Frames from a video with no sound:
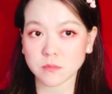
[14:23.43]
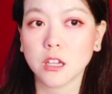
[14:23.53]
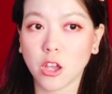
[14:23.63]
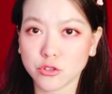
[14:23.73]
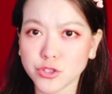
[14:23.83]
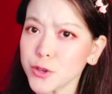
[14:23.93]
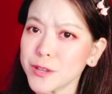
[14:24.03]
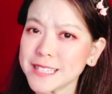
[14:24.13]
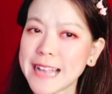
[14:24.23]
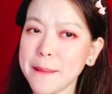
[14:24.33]
So does
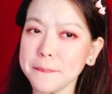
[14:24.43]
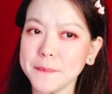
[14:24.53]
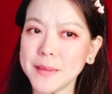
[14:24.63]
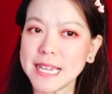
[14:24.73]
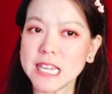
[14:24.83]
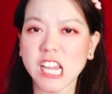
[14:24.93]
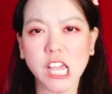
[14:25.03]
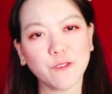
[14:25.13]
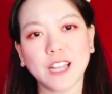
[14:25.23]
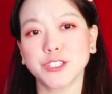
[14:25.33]
that mean if
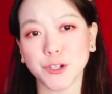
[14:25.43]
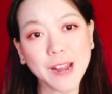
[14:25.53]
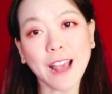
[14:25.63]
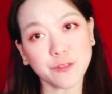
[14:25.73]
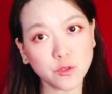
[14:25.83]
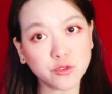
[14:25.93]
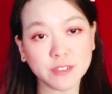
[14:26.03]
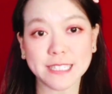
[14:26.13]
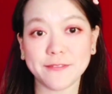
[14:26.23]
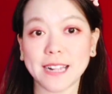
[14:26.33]
I don't have those risk
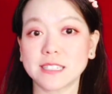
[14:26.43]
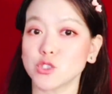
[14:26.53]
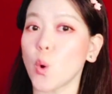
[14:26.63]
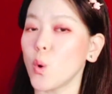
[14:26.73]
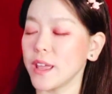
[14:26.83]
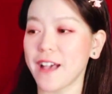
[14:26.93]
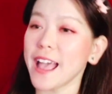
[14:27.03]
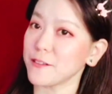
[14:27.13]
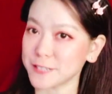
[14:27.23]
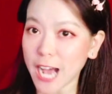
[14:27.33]
factors or if I
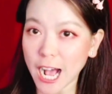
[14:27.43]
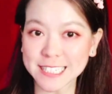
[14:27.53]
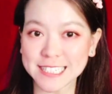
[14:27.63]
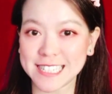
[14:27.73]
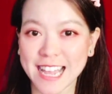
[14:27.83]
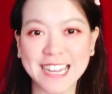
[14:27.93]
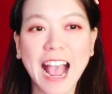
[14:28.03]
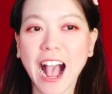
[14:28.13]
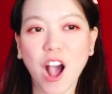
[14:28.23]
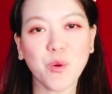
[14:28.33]
have darker skin,
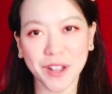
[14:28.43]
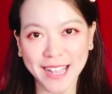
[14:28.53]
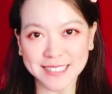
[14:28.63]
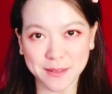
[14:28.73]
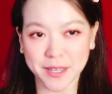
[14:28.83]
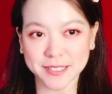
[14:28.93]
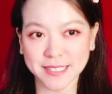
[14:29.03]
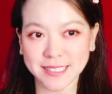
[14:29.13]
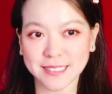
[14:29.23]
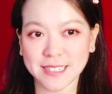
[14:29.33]
I won't get sunburn?
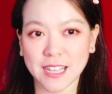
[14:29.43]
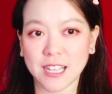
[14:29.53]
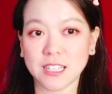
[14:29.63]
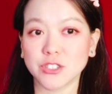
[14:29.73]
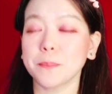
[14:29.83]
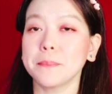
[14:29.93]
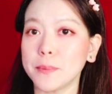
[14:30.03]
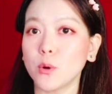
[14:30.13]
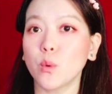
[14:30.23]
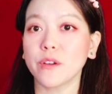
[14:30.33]
So people
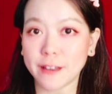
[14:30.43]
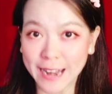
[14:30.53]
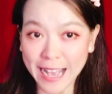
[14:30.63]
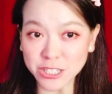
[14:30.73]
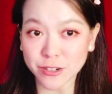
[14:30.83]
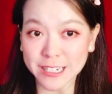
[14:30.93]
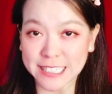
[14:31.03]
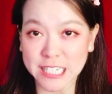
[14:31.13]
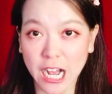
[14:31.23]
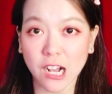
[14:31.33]
with naturally
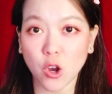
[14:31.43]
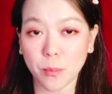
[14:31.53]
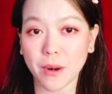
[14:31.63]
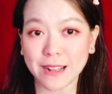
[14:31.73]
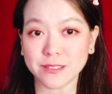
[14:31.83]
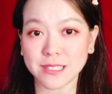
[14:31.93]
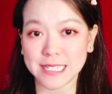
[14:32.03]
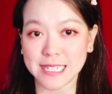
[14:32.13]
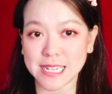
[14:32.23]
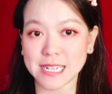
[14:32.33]
dark or brown
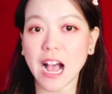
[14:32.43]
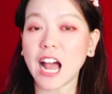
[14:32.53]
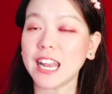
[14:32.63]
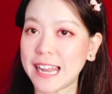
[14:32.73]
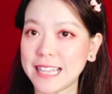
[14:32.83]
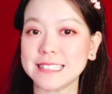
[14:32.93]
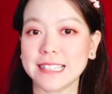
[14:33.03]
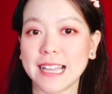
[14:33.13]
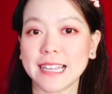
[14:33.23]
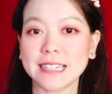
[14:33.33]
skin are less
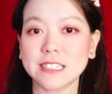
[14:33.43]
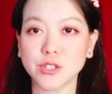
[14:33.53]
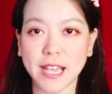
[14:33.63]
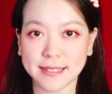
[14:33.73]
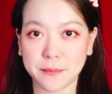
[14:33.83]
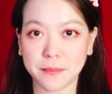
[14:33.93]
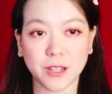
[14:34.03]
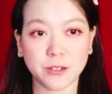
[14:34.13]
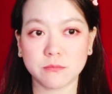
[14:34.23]
likely to get sunburn